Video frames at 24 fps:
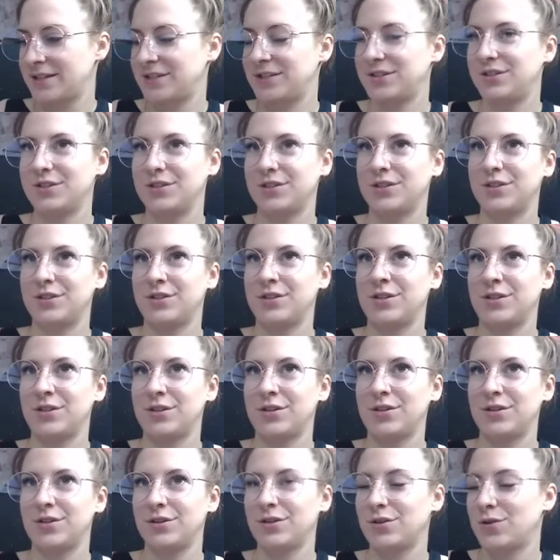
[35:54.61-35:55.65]
Do, do,
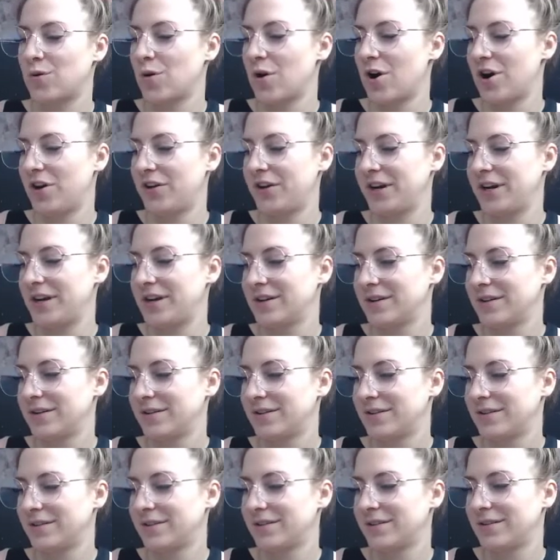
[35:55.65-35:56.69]
do. Quality,
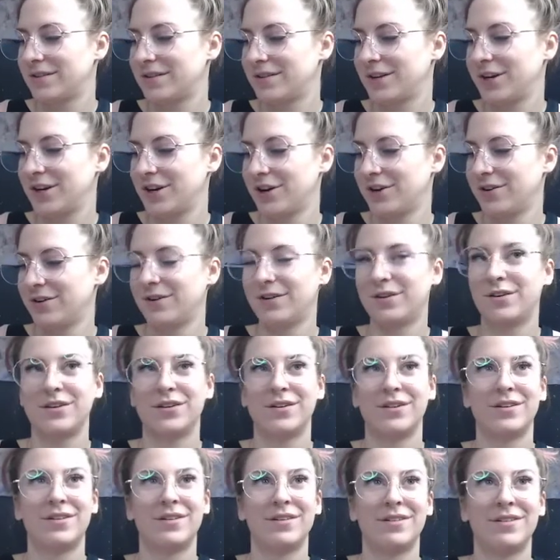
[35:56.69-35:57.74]
you know,
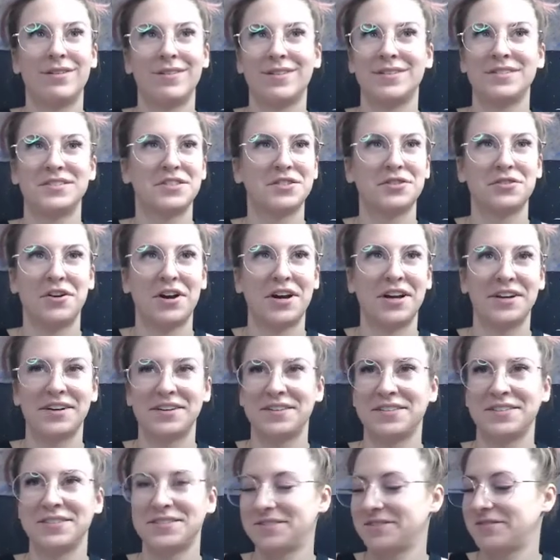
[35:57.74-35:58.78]
it's great.
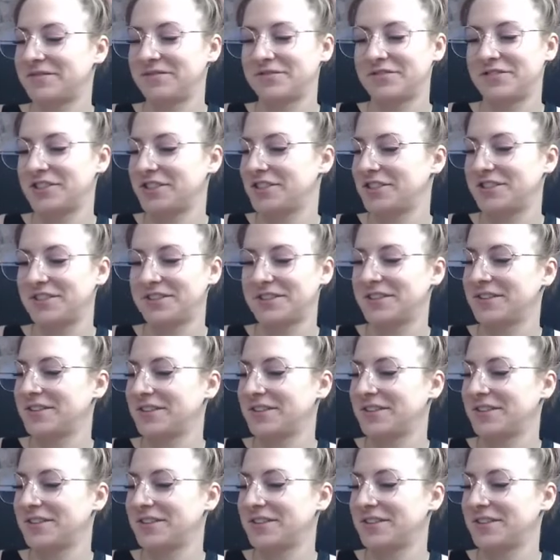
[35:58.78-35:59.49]
Just